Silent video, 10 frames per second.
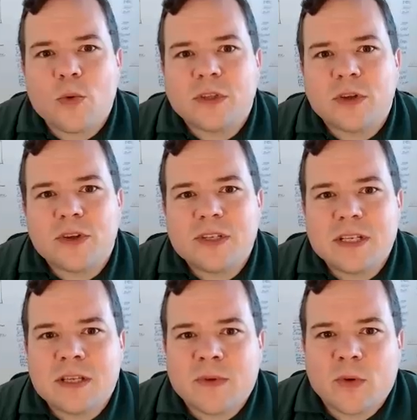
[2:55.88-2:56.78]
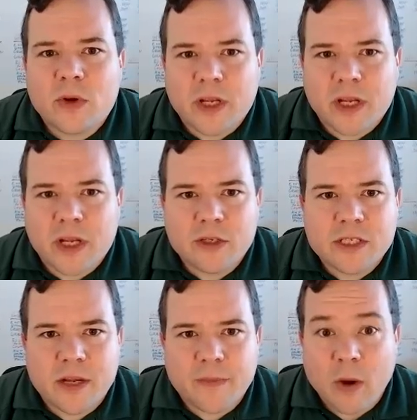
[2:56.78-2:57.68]
you said something really
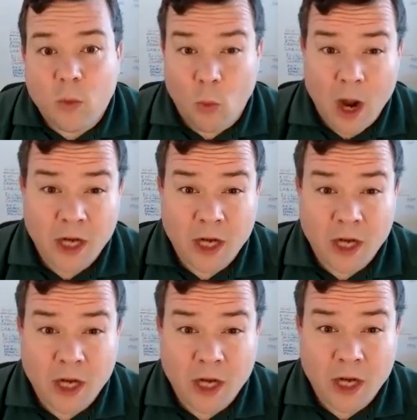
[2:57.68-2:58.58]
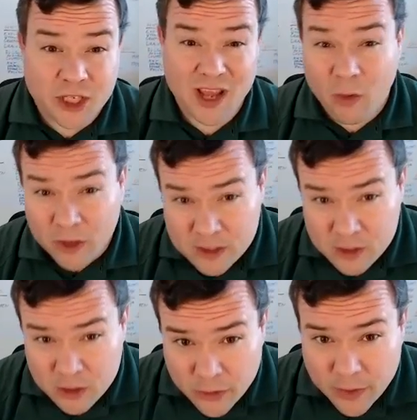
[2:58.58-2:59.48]
interesting about watching what the
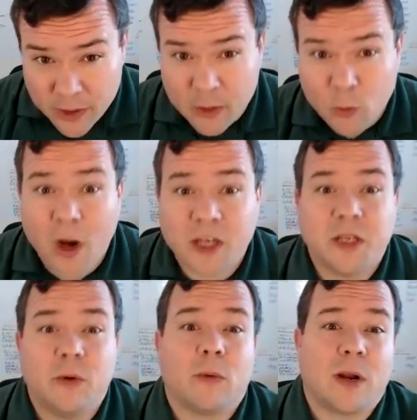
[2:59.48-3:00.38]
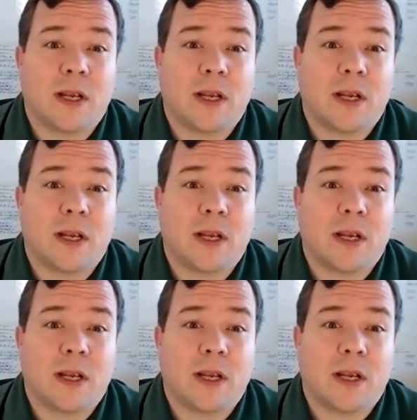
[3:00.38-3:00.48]
outlets are doing, watching what